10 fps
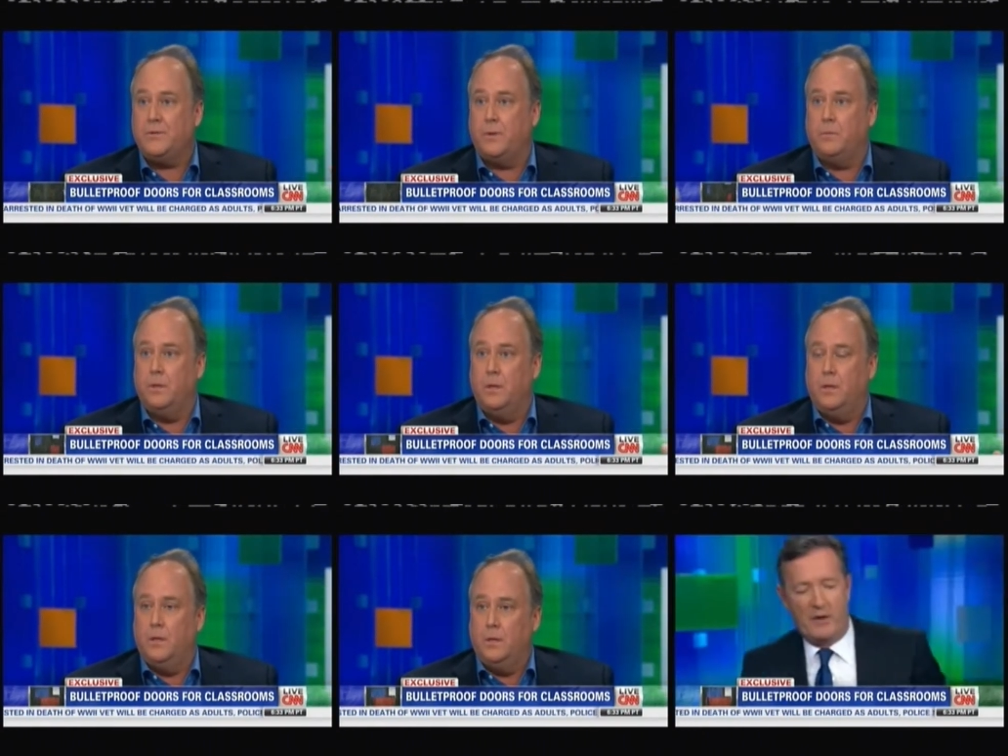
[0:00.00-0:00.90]
See, that I think
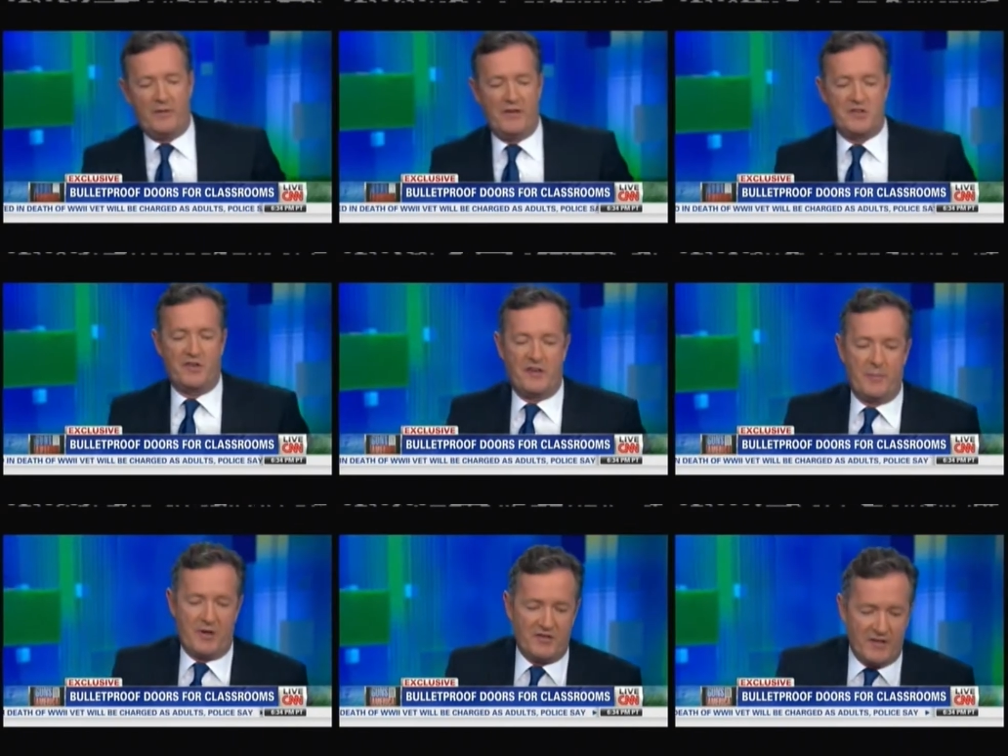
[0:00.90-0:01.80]
may be one of the issues here,
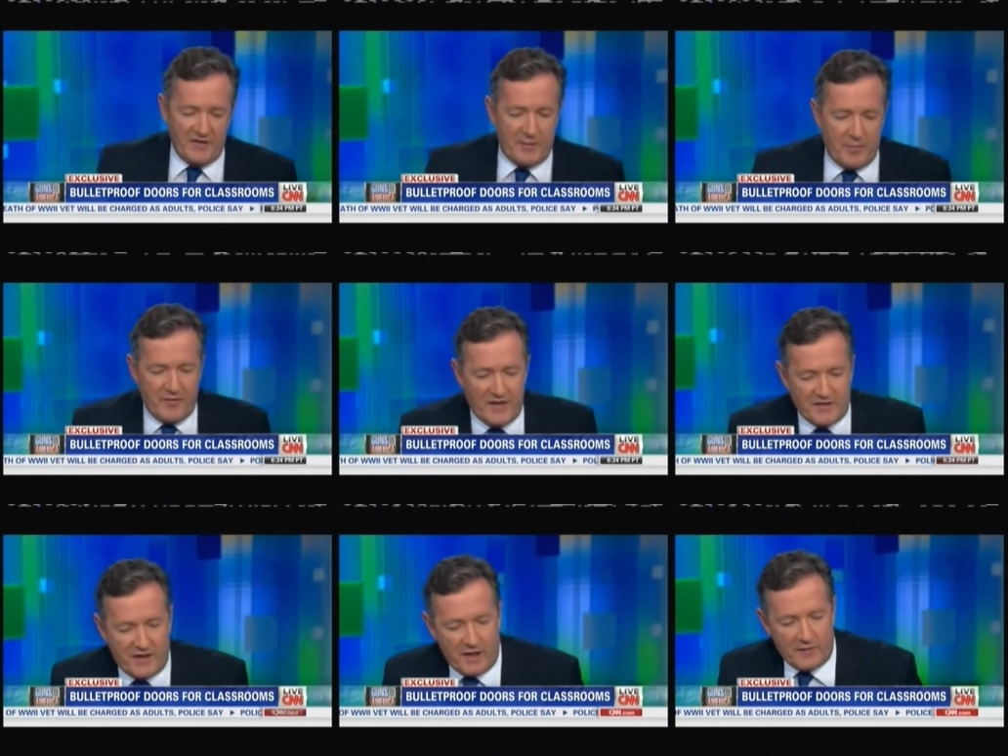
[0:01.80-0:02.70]
because unless it prevents
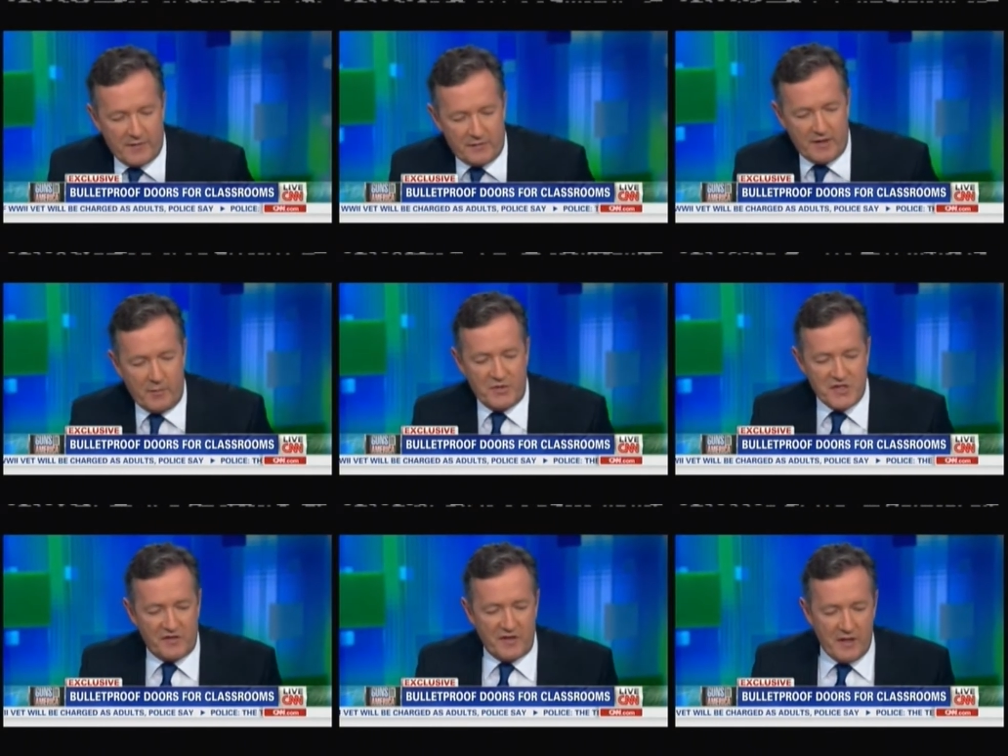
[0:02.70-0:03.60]
an AR-15, which
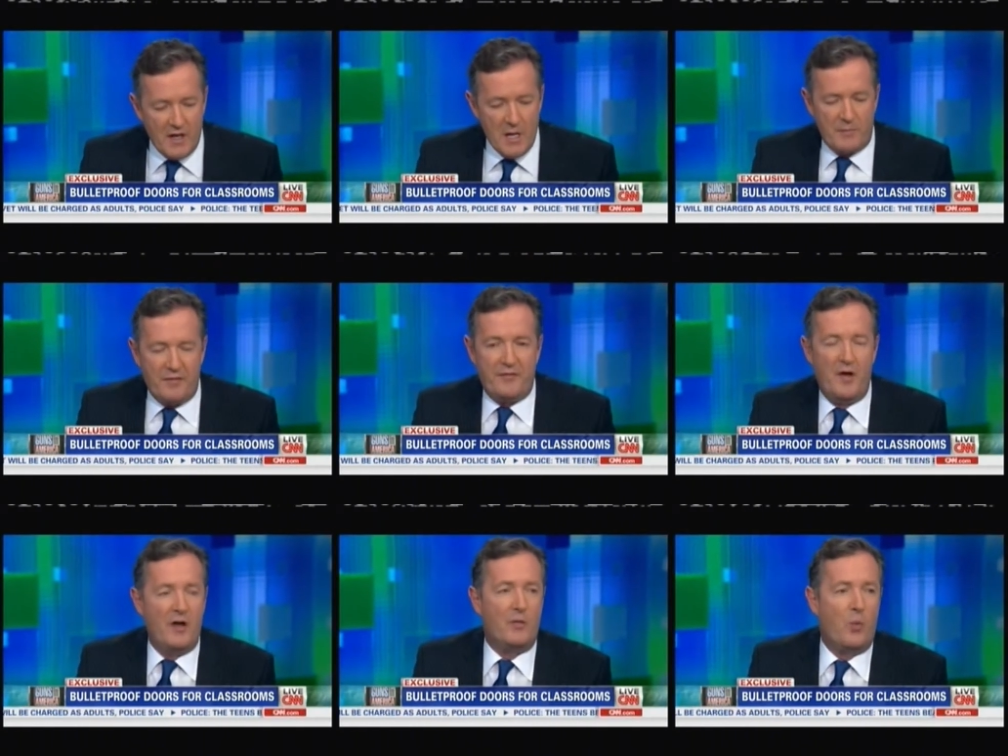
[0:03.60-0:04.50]
is the
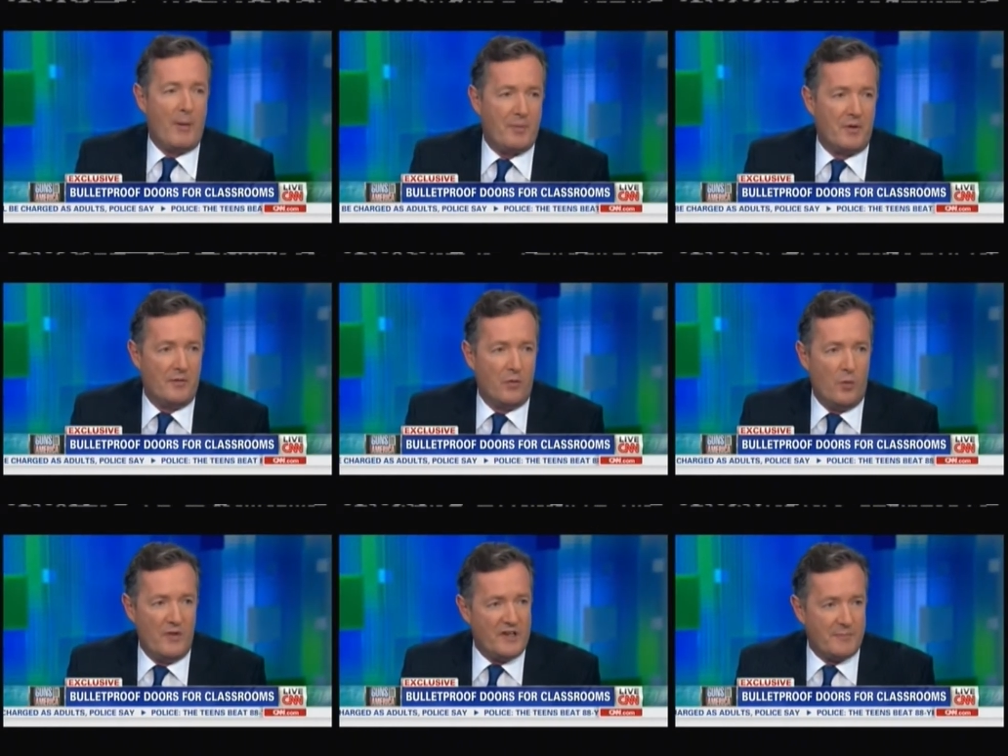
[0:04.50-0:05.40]
preferred weapon of
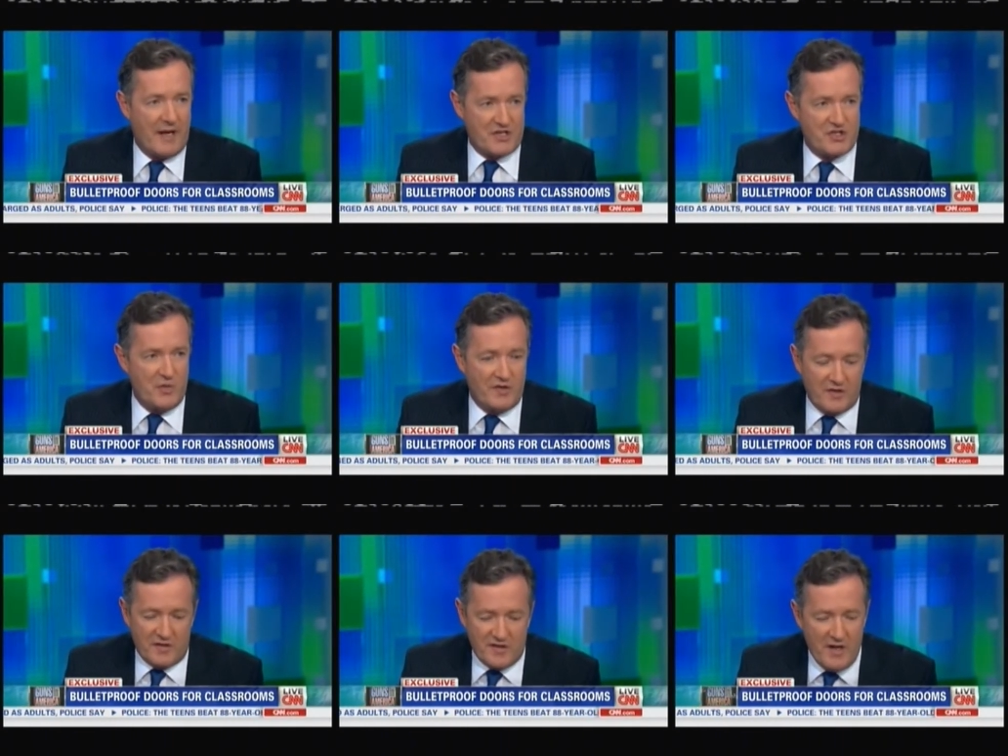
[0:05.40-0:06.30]
all these mass
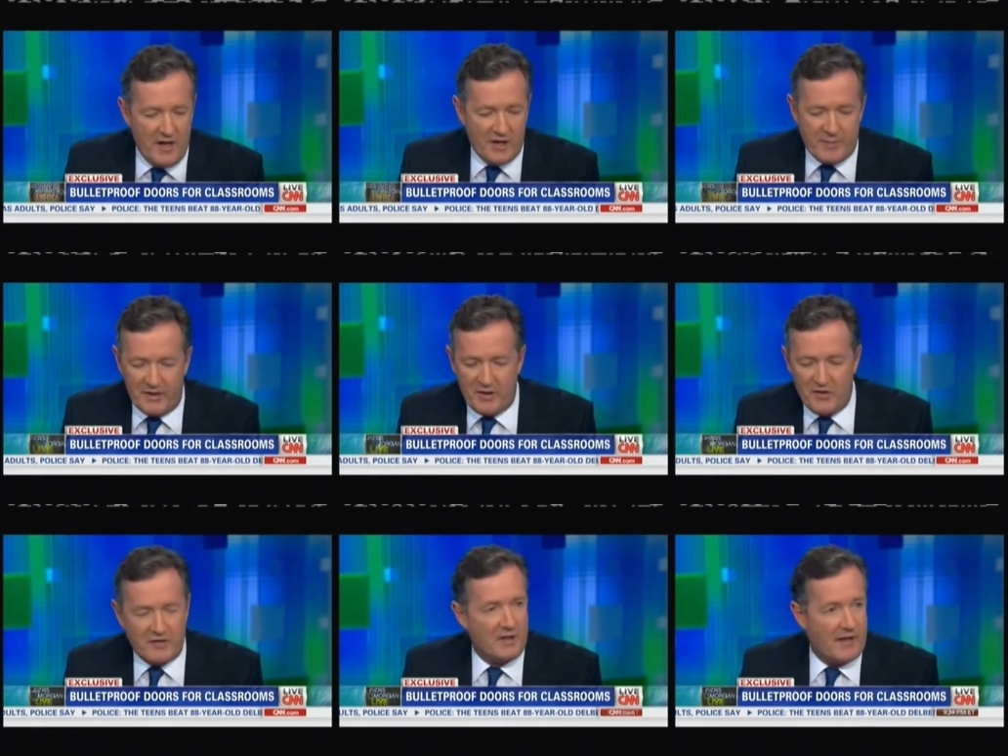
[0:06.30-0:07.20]
shooters, and has been
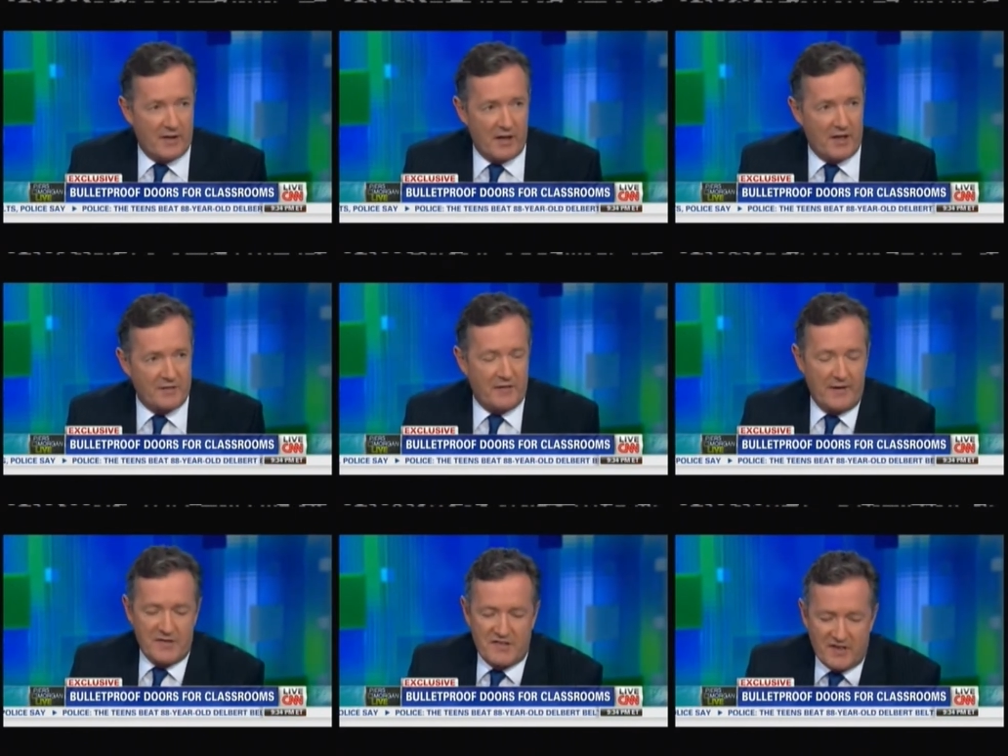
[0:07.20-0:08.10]
used in like the last
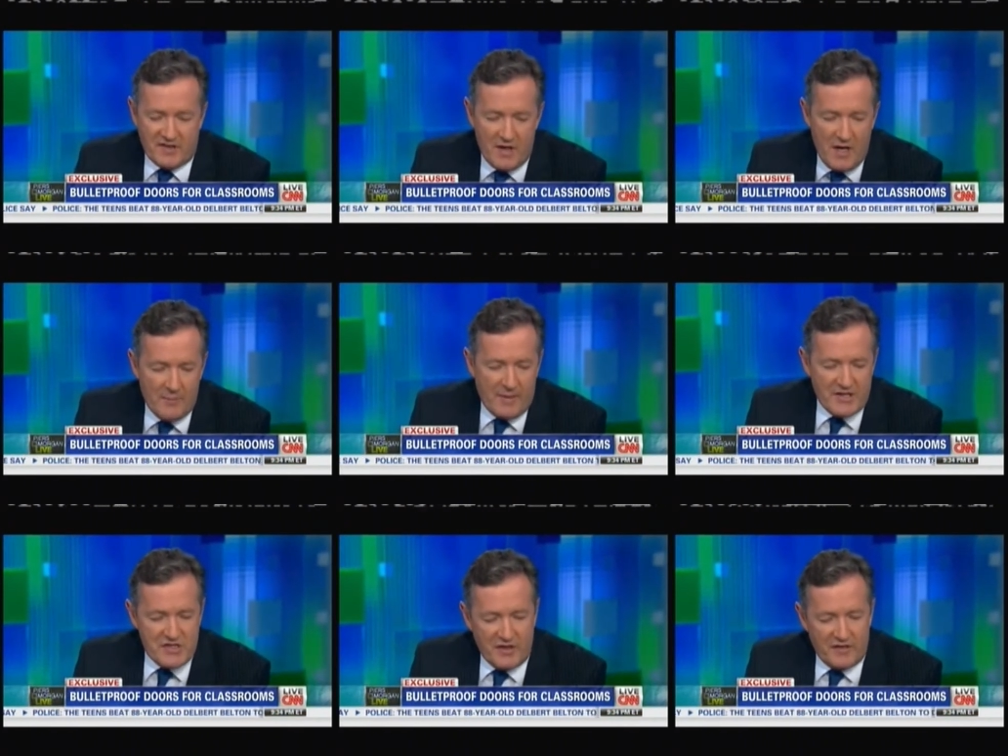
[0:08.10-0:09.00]
5 or 6
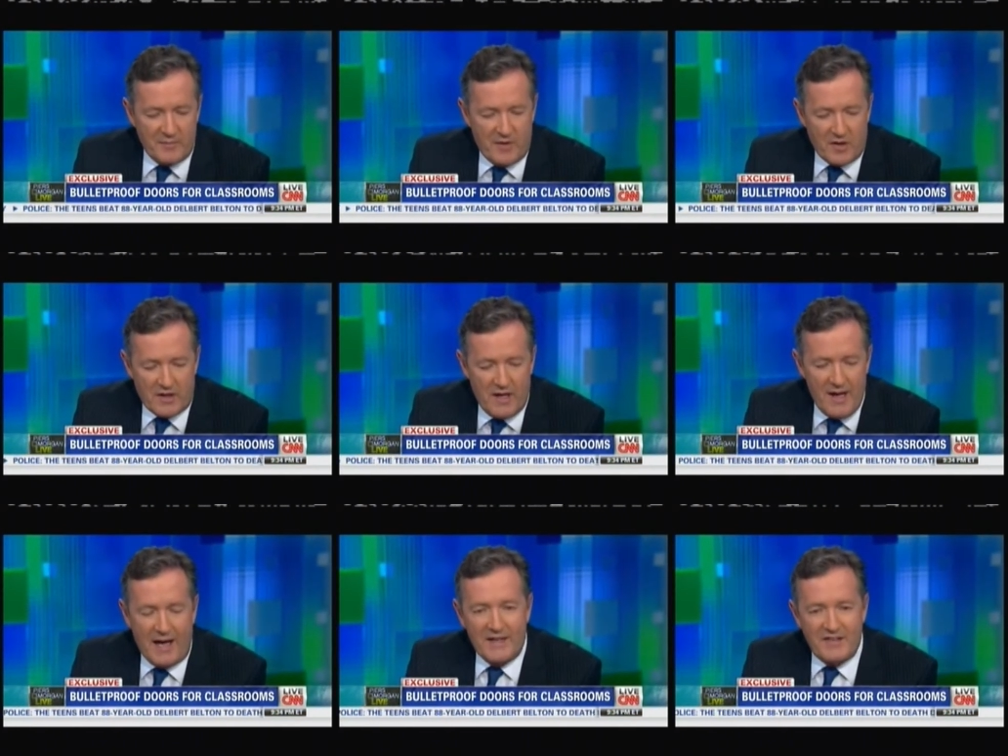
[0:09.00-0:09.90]
mass shootings in America,
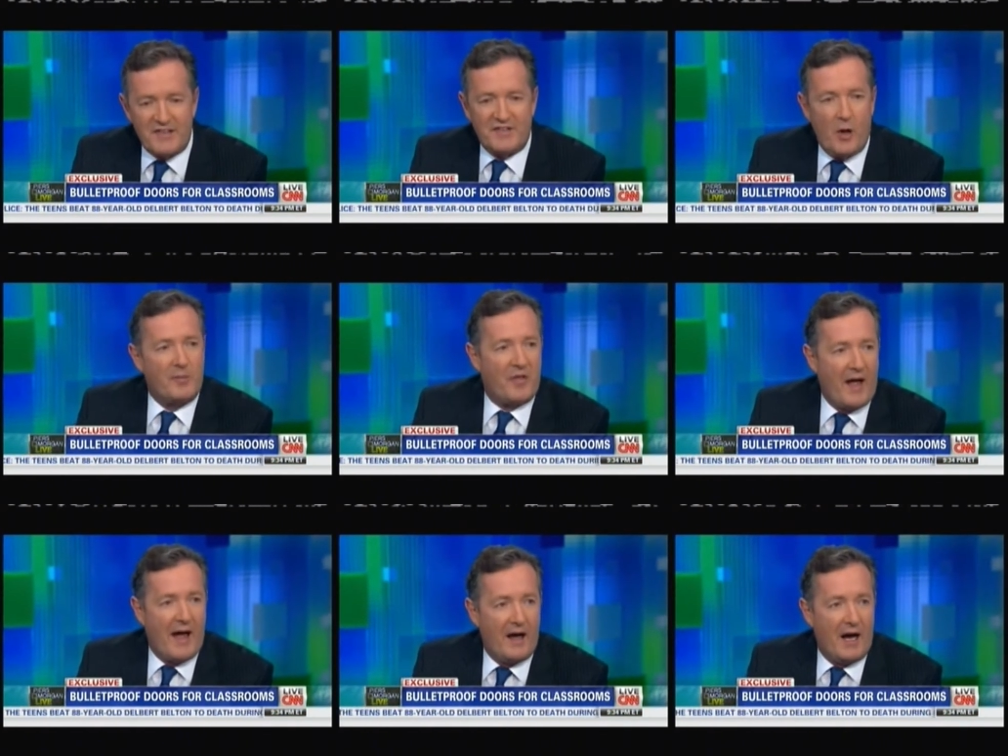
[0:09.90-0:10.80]
unless it stops
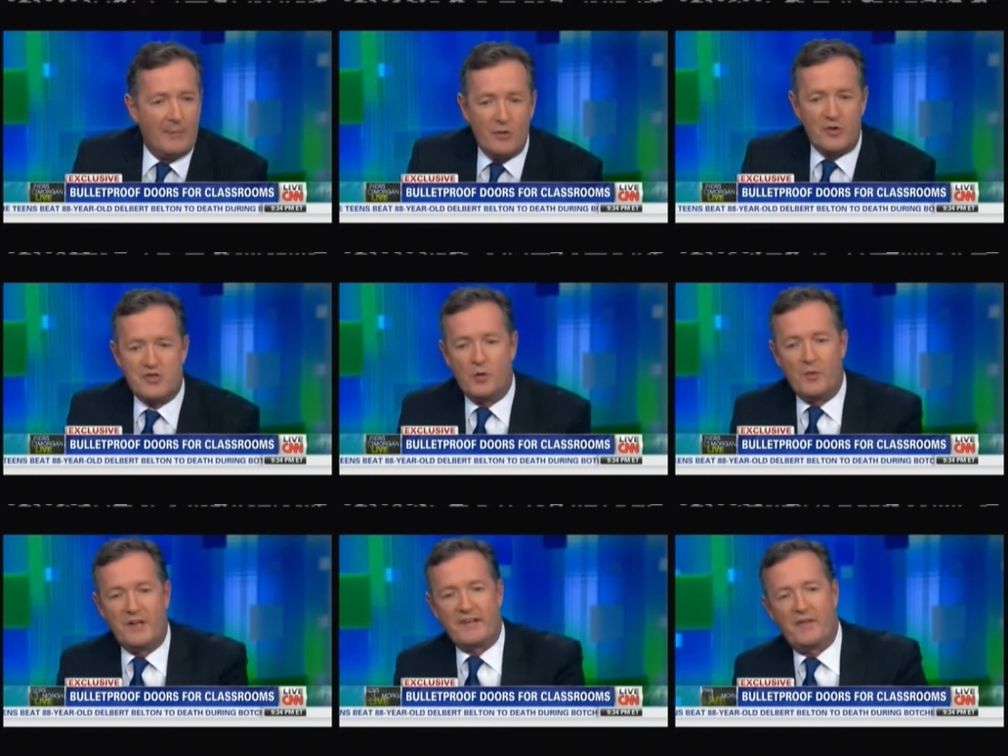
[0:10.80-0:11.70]
that, I'm not sure
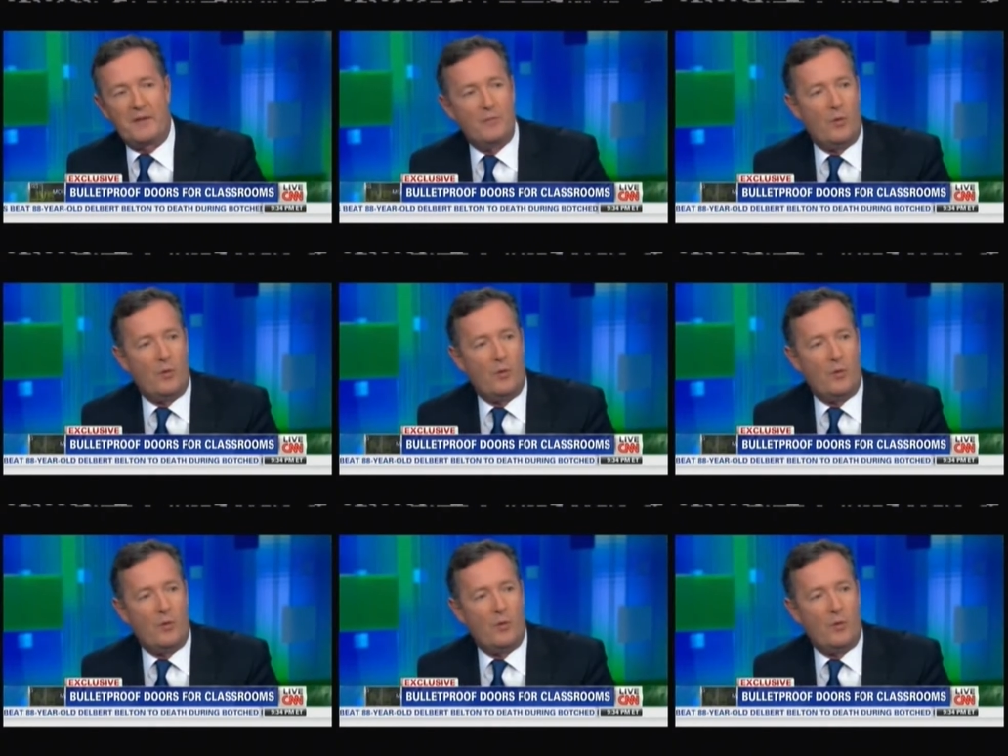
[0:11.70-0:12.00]
that it's anything